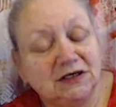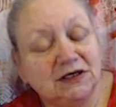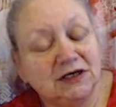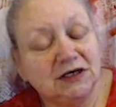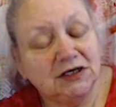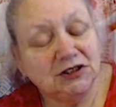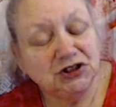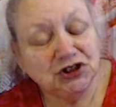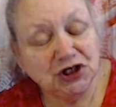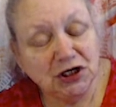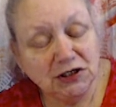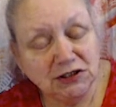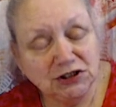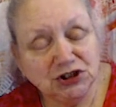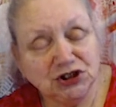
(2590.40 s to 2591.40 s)
a
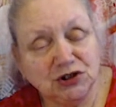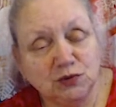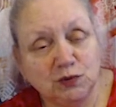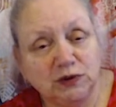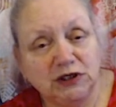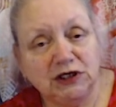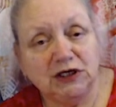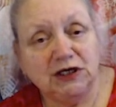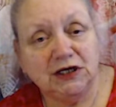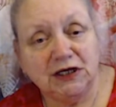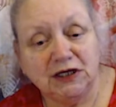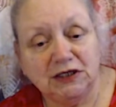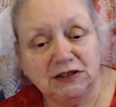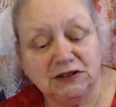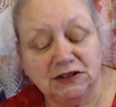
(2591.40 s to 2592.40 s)
challenging week ahead,
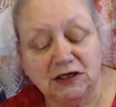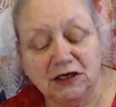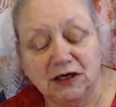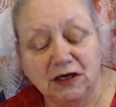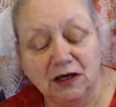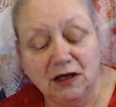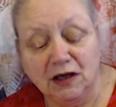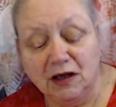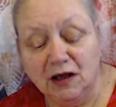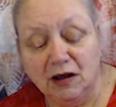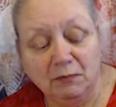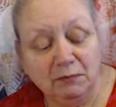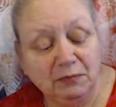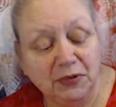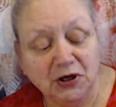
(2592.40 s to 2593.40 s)

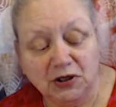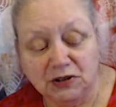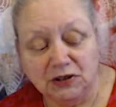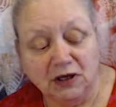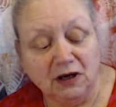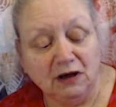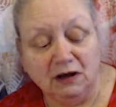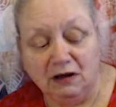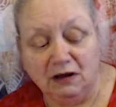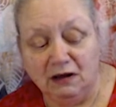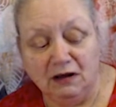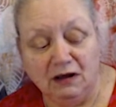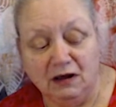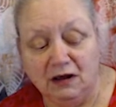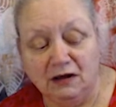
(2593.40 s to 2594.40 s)
but
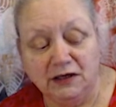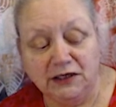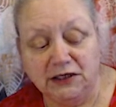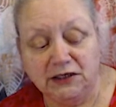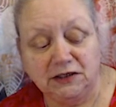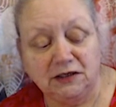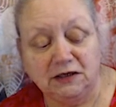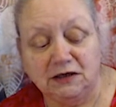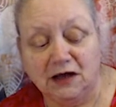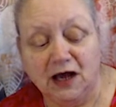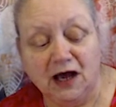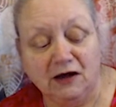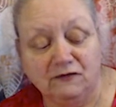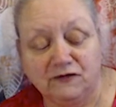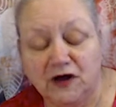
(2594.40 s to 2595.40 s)
I
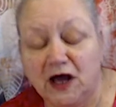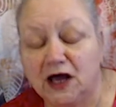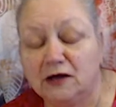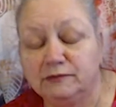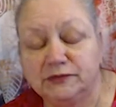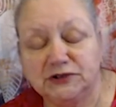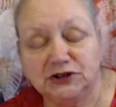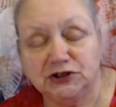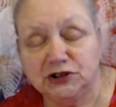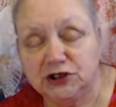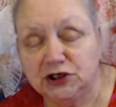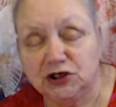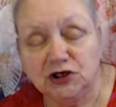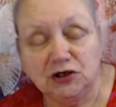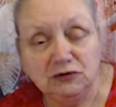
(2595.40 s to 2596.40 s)
have absolutely
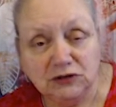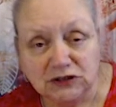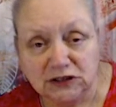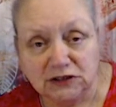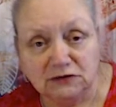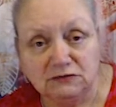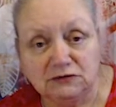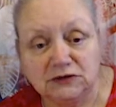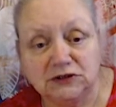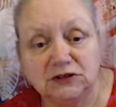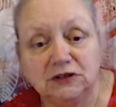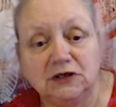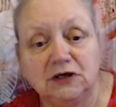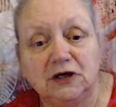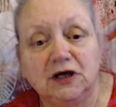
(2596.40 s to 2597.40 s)
no doubt
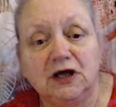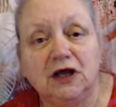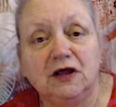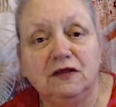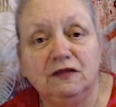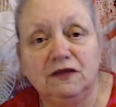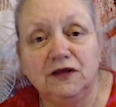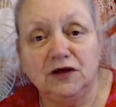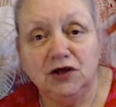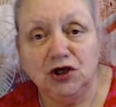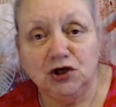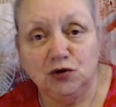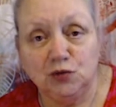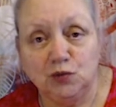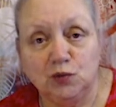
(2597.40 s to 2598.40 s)
that
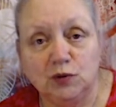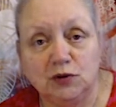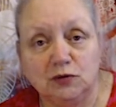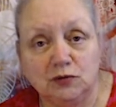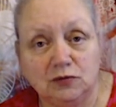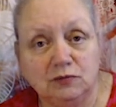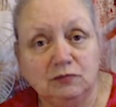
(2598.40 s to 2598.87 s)
you will